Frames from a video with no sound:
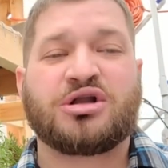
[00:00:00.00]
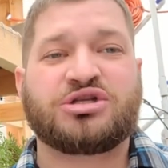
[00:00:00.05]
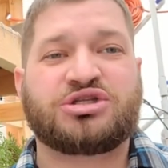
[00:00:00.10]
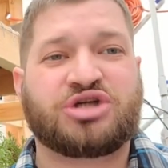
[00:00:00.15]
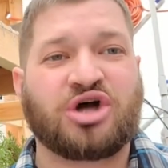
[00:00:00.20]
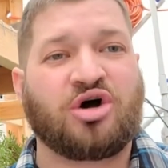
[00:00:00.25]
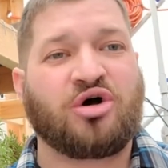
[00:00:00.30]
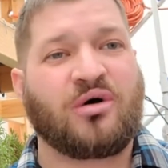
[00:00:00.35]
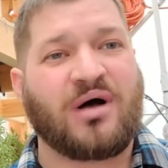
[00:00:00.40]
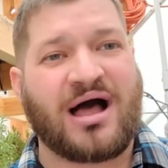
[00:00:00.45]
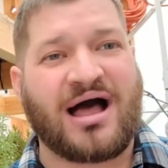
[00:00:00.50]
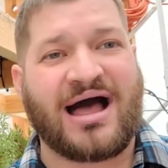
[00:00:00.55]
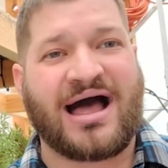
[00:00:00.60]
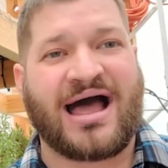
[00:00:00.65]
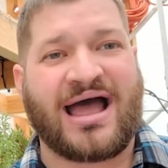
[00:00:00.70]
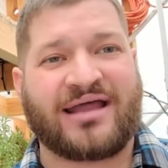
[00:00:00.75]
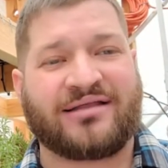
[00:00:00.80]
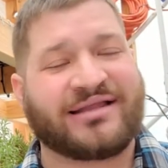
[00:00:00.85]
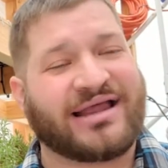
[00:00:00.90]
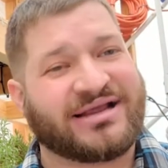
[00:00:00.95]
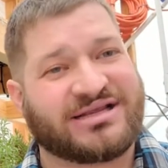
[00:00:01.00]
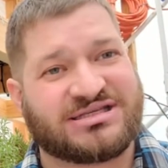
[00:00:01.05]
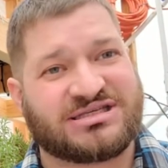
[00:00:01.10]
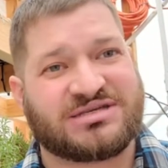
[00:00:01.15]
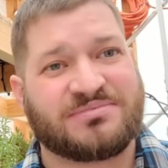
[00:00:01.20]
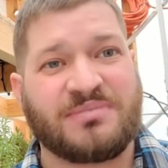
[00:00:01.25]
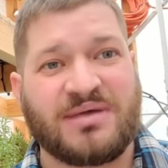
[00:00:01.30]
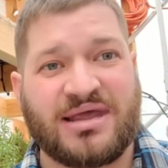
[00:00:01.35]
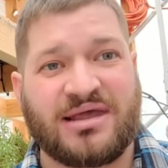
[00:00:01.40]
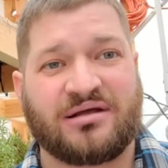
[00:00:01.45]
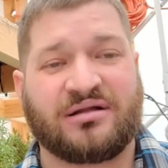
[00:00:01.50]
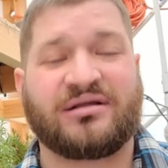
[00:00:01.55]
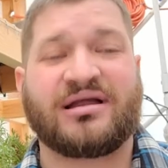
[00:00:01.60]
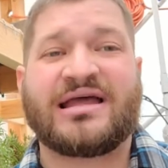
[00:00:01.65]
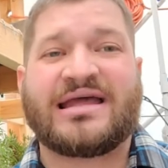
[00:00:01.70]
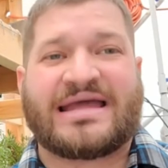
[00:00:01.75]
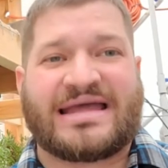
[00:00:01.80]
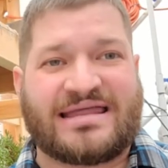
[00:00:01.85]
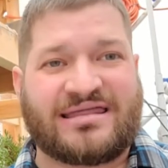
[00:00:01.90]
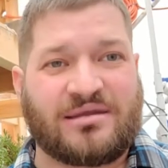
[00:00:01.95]
Don't hide like Smeagol
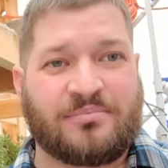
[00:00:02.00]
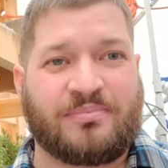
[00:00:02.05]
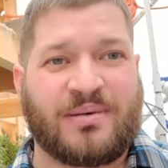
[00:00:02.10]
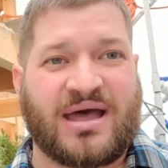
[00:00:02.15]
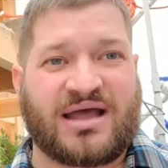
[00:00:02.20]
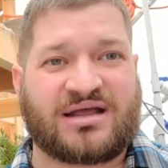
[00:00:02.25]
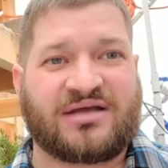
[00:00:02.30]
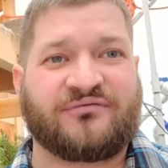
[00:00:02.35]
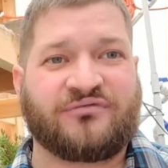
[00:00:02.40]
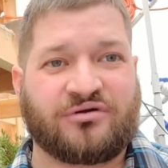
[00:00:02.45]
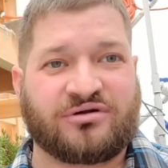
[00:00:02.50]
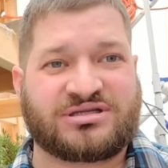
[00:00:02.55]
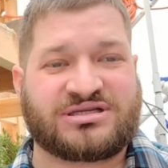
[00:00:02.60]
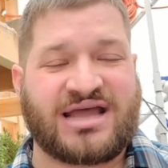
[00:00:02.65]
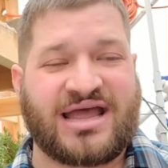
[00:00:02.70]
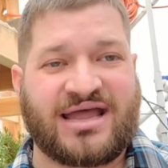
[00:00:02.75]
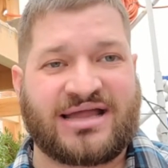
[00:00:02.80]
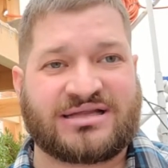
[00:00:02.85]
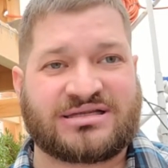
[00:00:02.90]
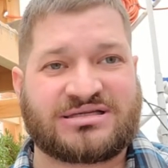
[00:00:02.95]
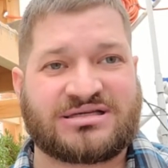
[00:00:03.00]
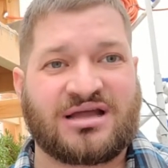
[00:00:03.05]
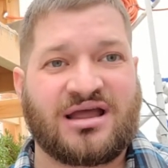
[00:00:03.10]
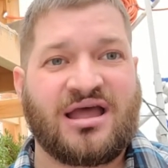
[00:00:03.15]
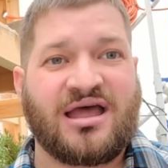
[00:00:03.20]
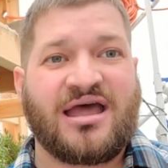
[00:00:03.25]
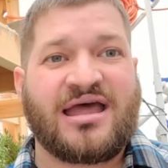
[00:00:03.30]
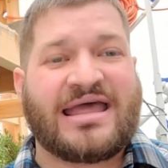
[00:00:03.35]
in the back of your tent.